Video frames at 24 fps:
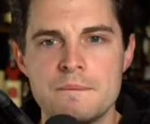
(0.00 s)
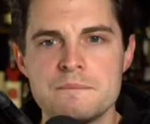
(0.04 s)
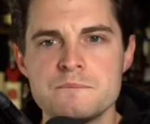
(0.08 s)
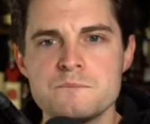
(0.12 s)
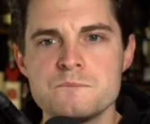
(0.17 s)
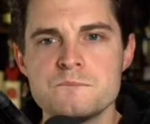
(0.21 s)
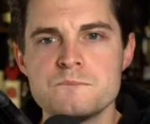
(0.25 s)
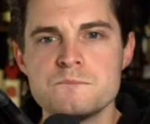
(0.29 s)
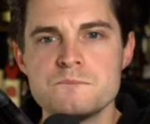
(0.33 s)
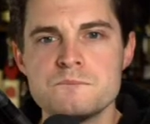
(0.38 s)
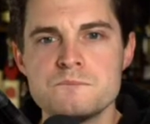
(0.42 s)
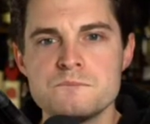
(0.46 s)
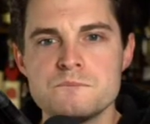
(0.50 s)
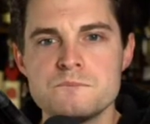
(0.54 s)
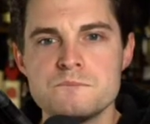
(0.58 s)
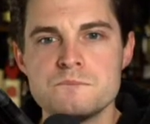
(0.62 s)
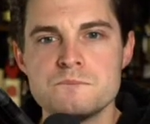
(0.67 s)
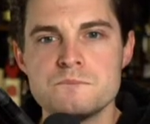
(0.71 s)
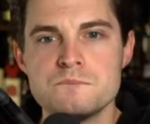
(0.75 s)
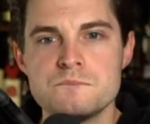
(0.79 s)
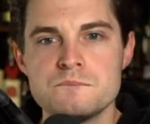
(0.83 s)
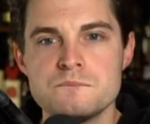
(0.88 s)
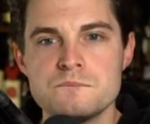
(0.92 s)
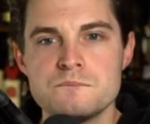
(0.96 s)

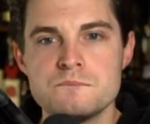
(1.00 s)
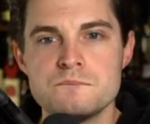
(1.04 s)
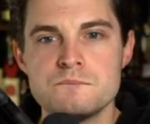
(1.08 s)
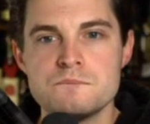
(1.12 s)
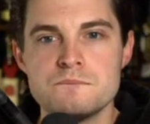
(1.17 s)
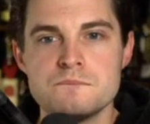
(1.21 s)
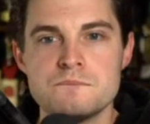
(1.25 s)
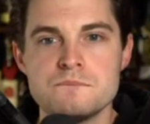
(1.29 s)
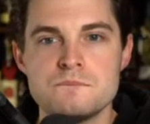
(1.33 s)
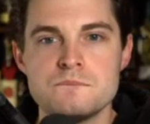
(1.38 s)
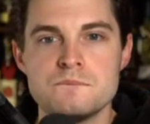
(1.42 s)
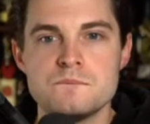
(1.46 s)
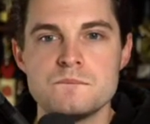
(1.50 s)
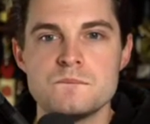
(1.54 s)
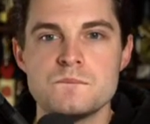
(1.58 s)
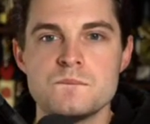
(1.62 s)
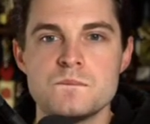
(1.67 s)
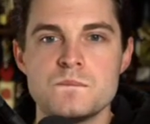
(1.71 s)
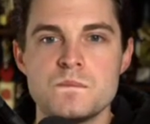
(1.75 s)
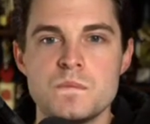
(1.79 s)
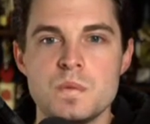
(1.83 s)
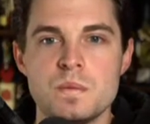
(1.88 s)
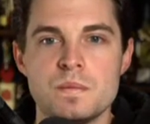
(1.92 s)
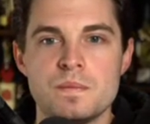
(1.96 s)

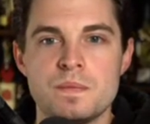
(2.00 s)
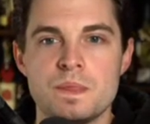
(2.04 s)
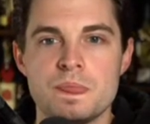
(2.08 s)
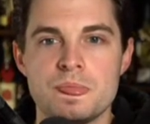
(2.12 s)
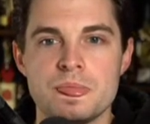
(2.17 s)
[no speech]